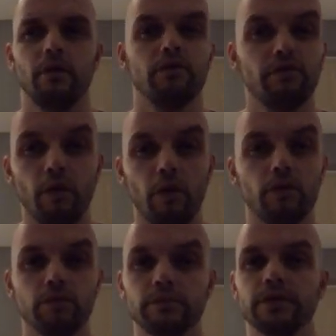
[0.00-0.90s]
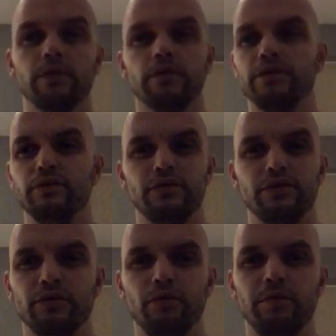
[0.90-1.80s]
on forums on
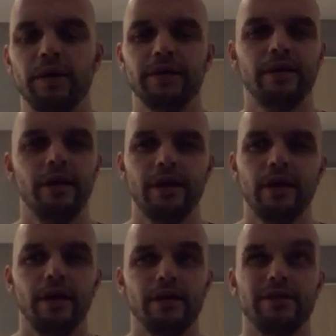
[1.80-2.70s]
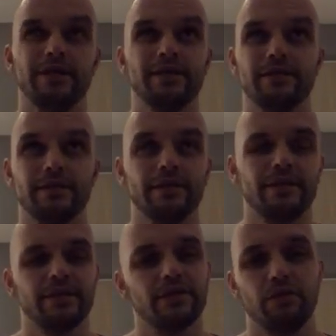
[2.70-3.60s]
YouTube, and it just
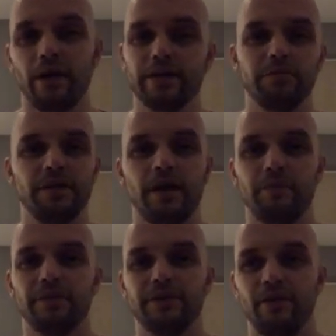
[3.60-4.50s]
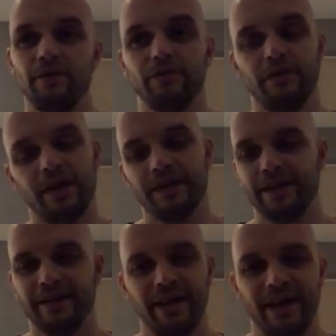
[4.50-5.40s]
cracks me up, you know.
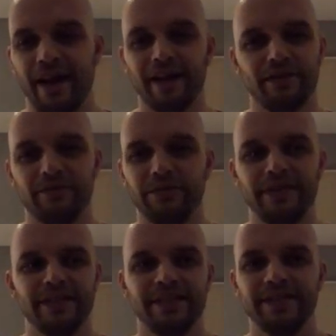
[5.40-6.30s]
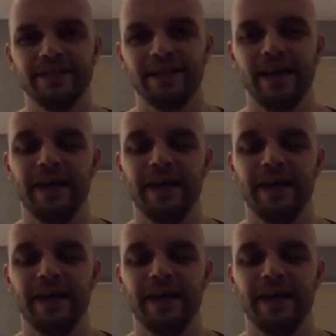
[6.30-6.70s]
I can read this shit,